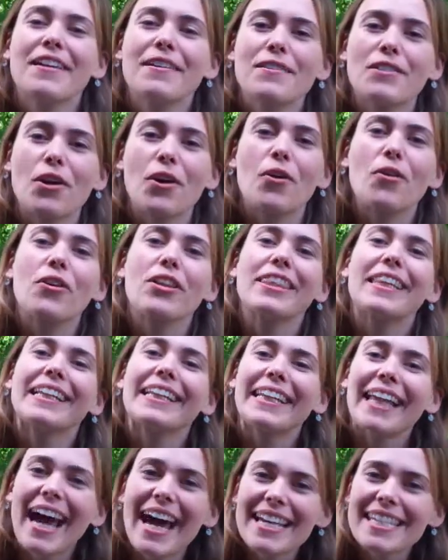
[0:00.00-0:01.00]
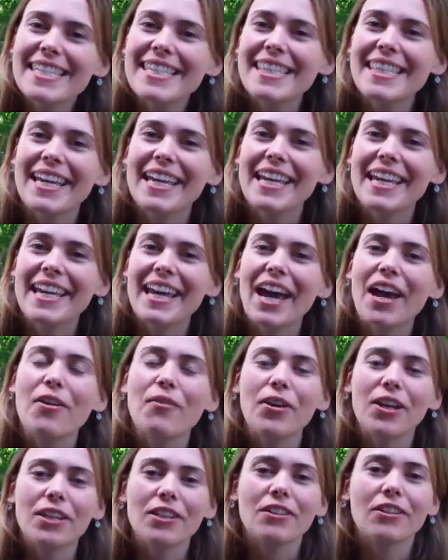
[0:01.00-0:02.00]
So the last thing I
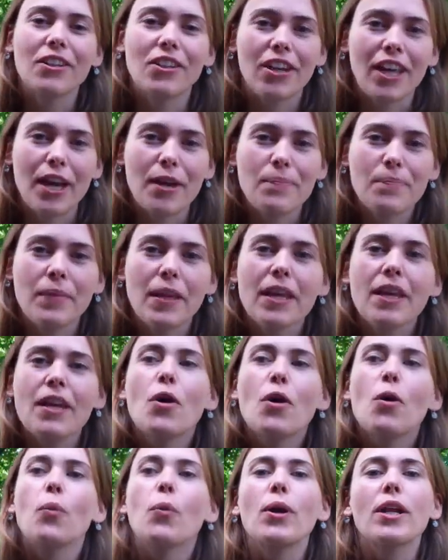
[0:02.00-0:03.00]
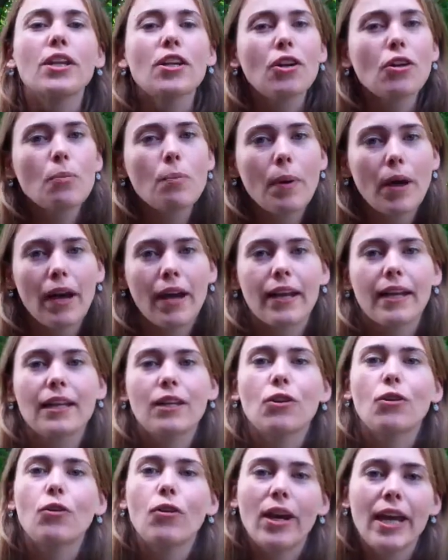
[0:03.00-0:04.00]
want you to look at, when you're
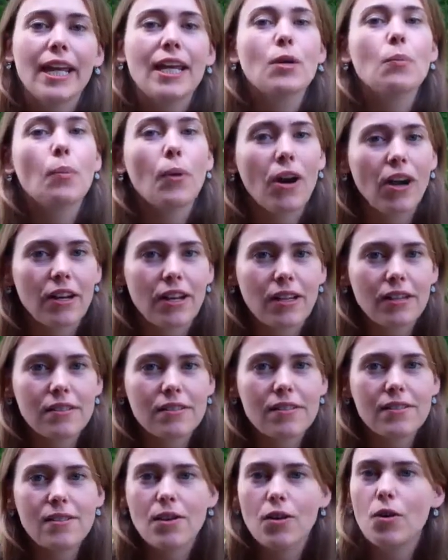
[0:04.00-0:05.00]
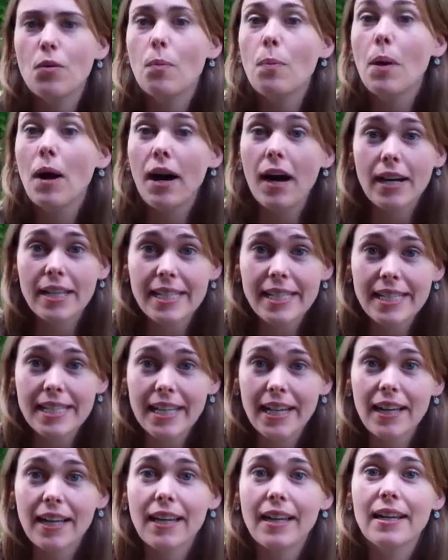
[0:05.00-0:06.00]
buying grain products, so
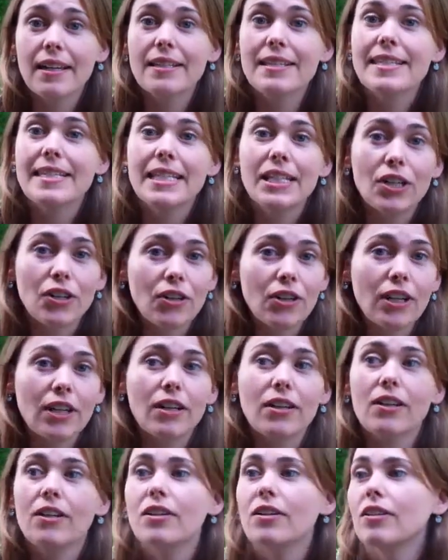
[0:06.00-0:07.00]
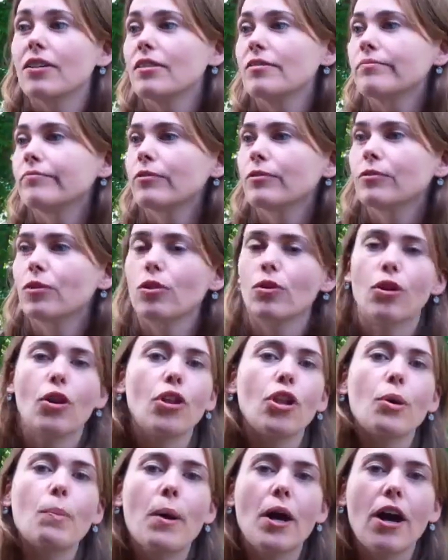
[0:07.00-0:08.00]
pasta, cereal,
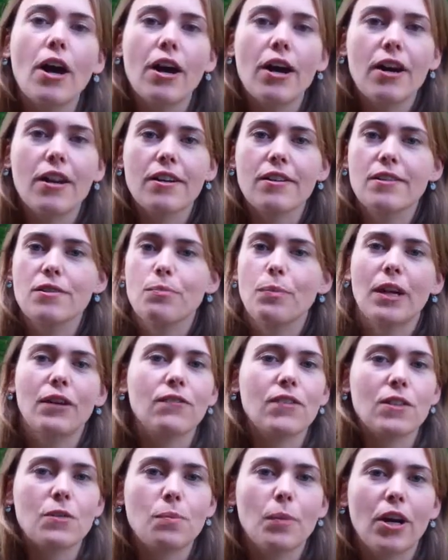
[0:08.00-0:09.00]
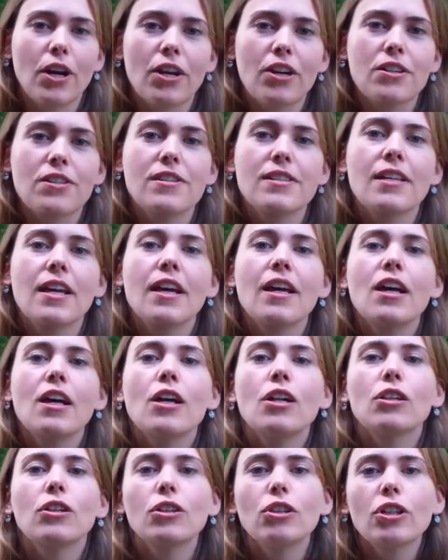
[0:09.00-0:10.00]
granola bars, breakfast bars,
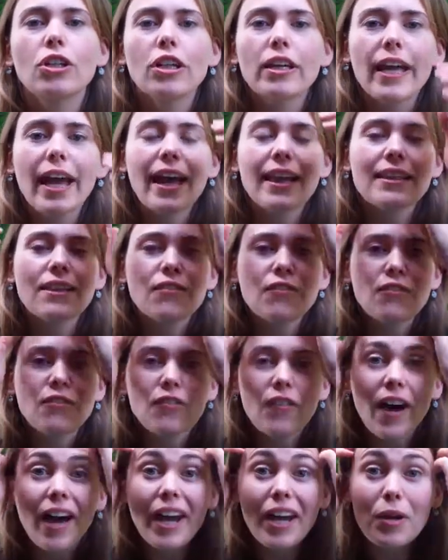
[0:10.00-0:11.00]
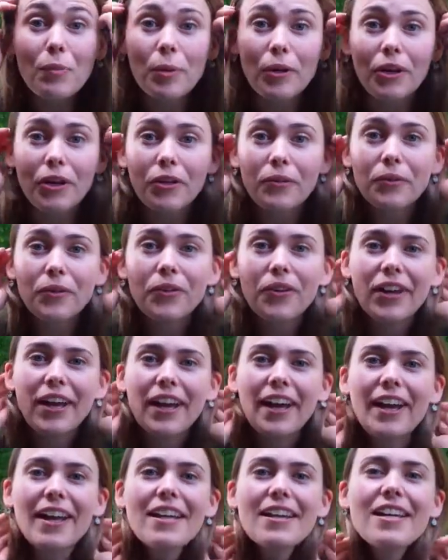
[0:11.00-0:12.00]
look at the fiber,
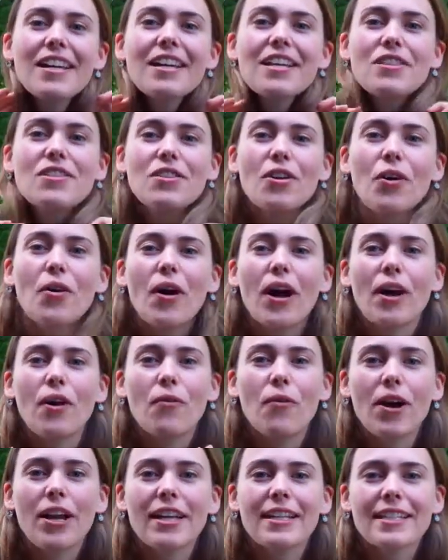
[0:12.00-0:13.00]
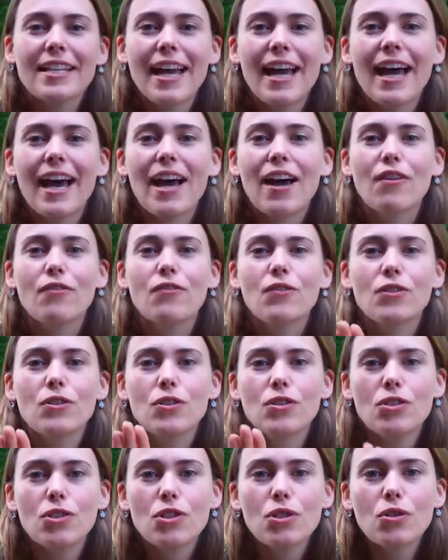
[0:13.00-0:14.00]
okay? So I want it to have
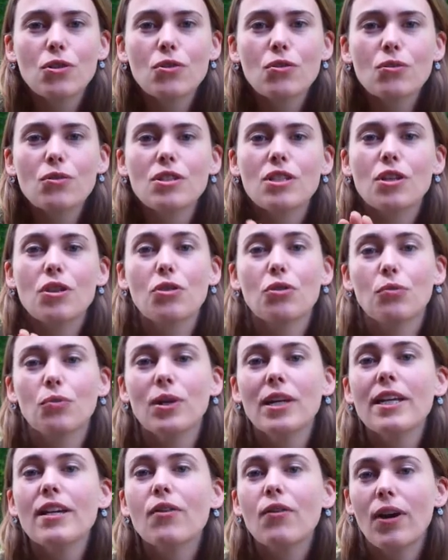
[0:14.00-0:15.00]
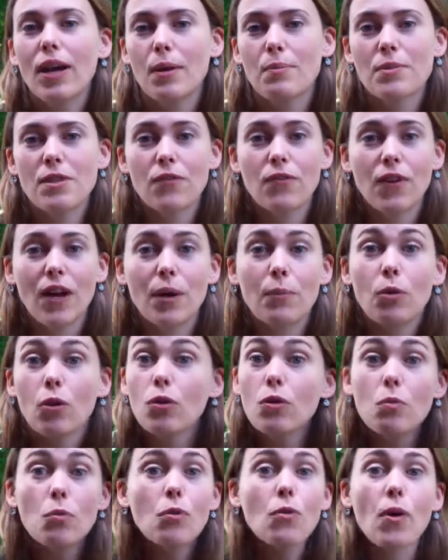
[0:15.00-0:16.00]
2 to 3 grams of fiber
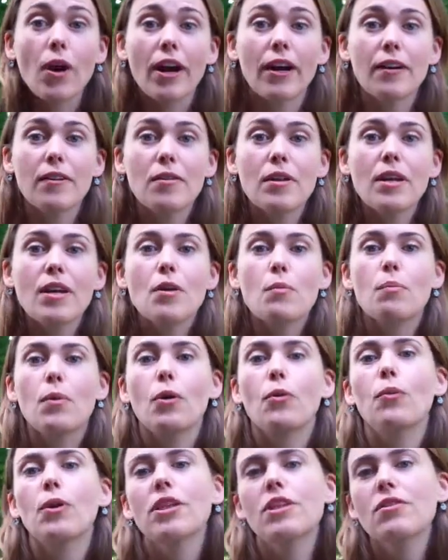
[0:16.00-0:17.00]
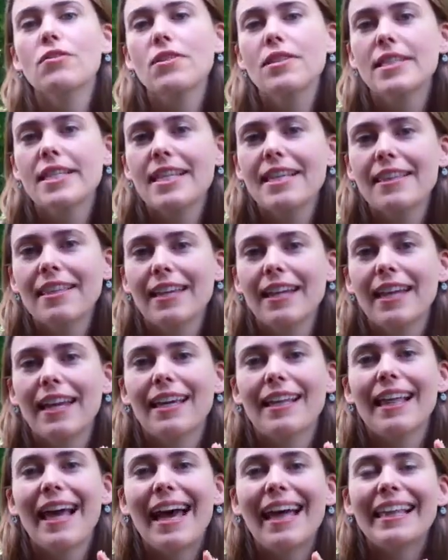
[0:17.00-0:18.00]
or more. But when you see that
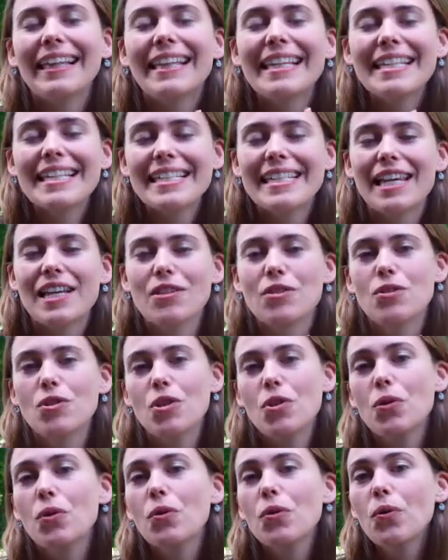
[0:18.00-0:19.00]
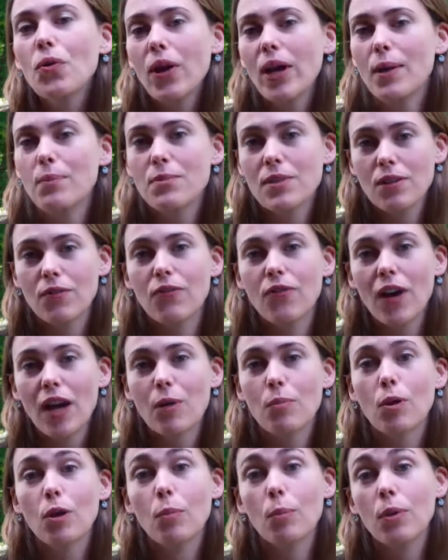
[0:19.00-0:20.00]
it at least has 2 grams of
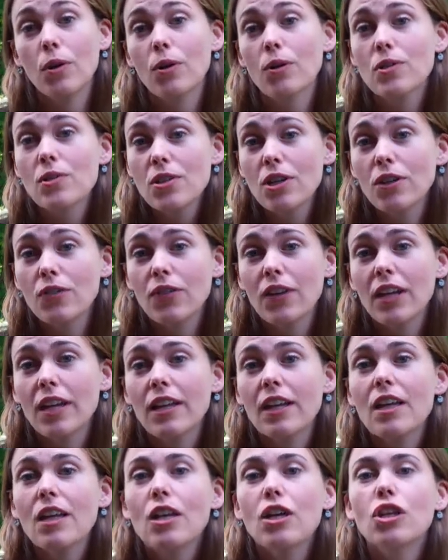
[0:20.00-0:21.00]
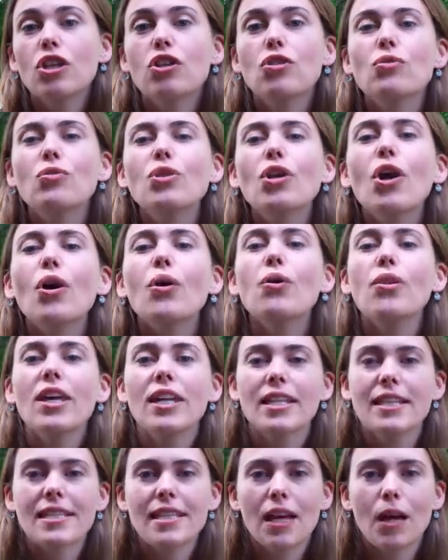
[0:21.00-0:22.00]
fiber per serving, you know
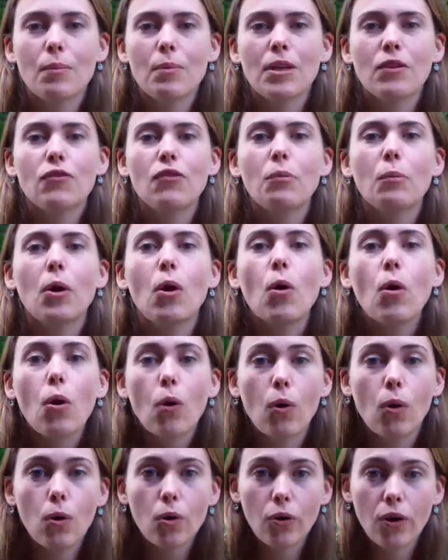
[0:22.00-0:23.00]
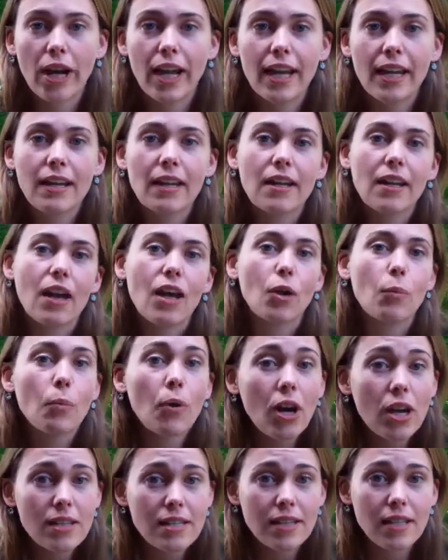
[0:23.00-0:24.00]
that it's coming from a whole grain and not a
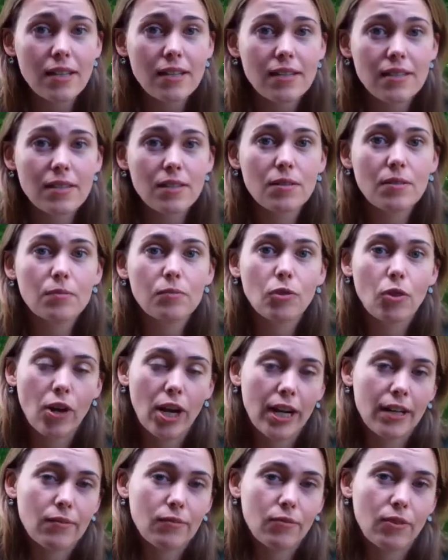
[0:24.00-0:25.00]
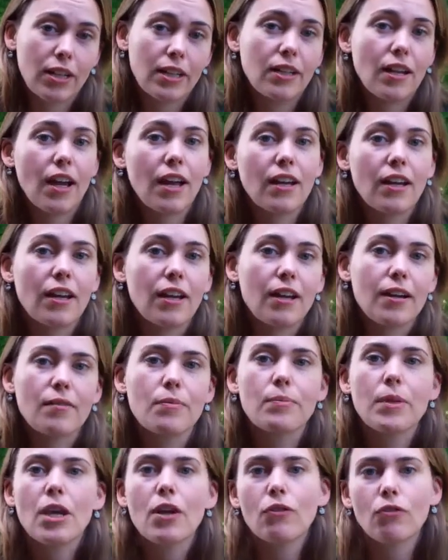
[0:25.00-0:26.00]
processed grain, right? Not a
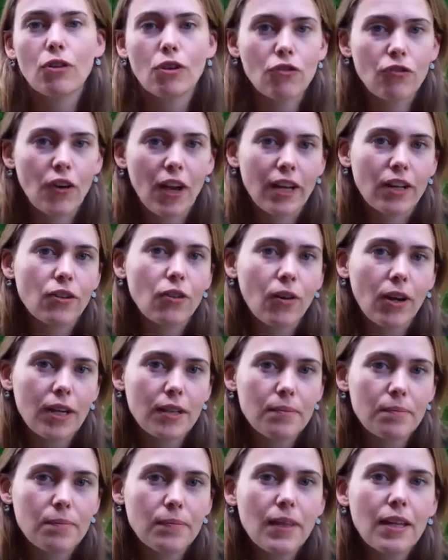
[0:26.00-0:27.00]
refined grain.